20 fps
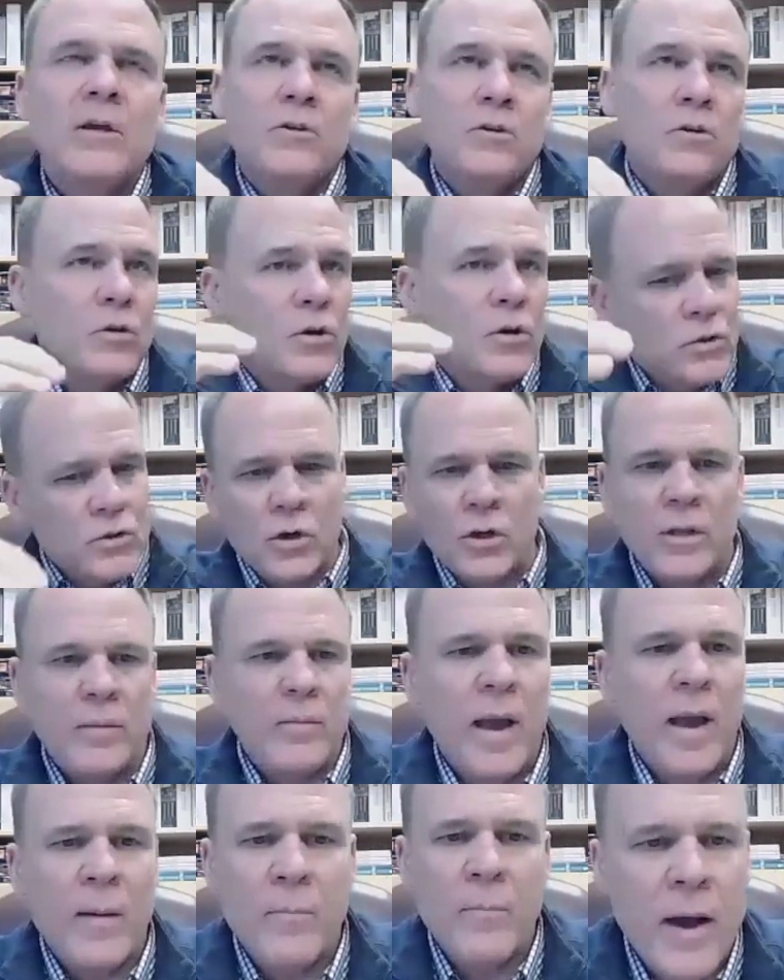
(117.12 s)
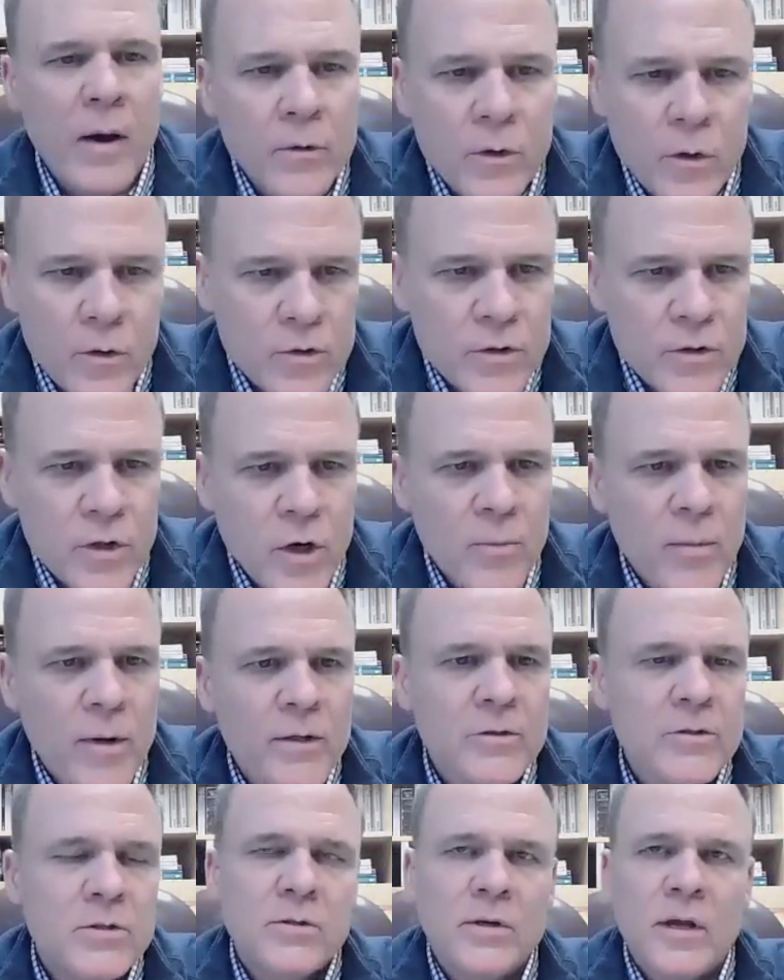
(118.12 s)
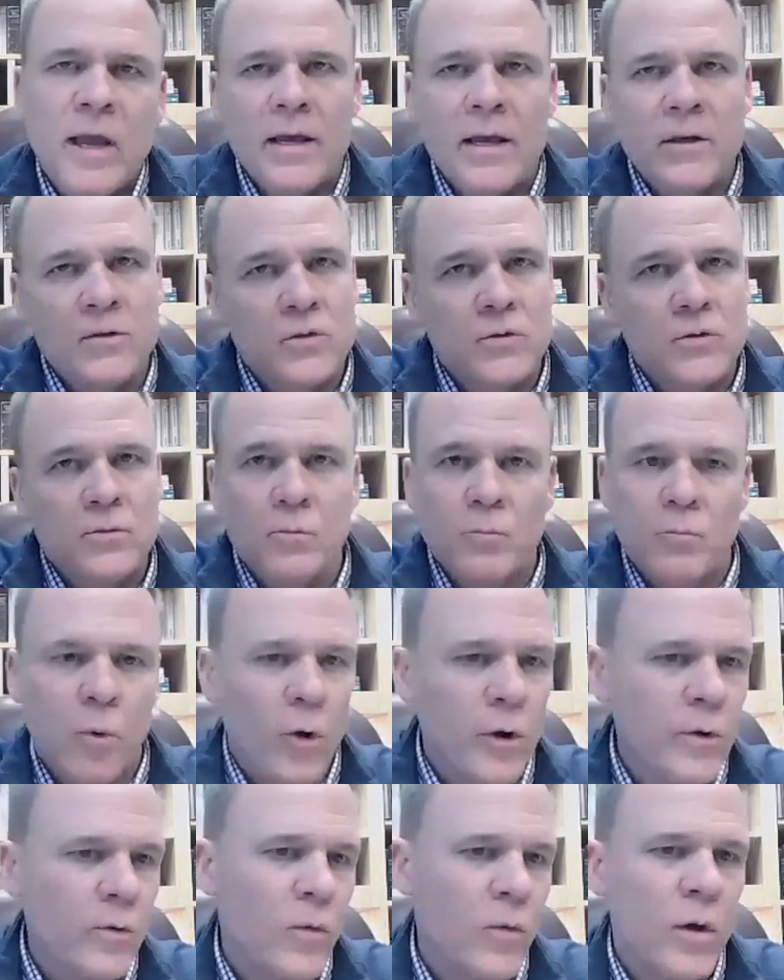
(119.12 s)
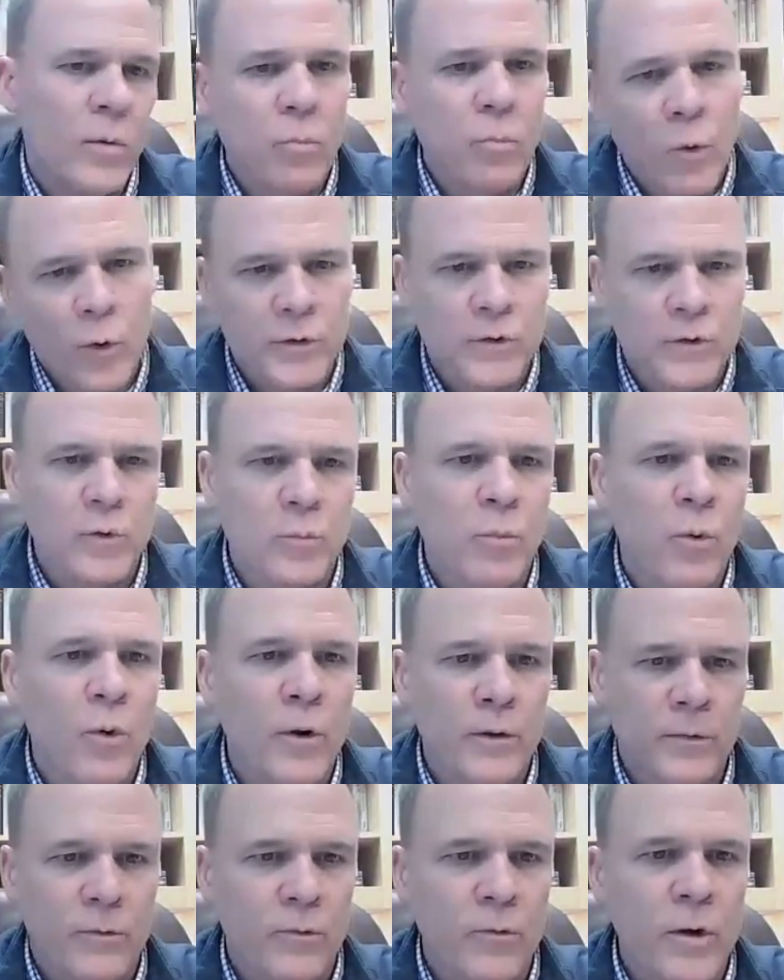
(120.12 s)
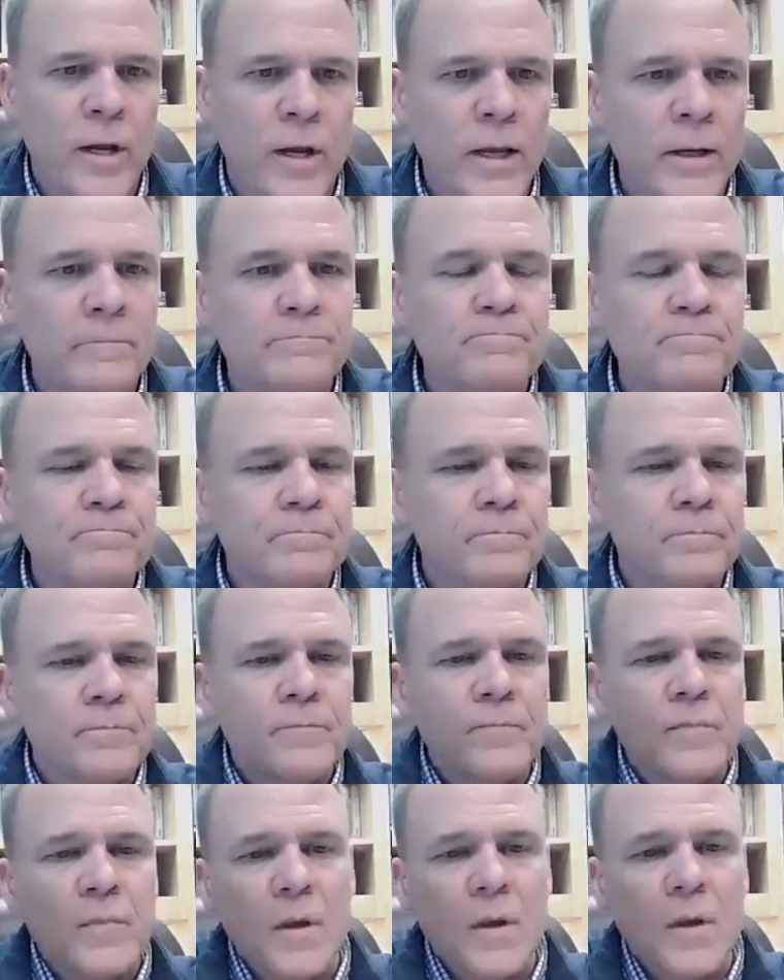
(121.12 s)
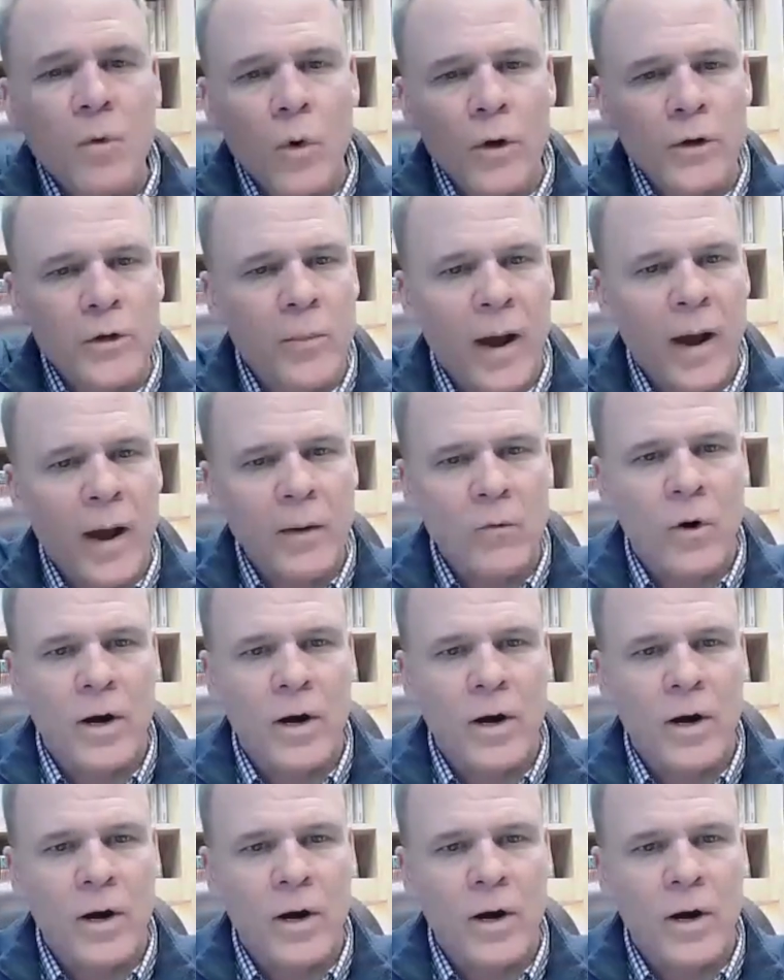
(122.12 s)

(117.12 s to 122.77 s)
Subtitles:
you can certainly map out your sermons as point one, point two, point three. But what you might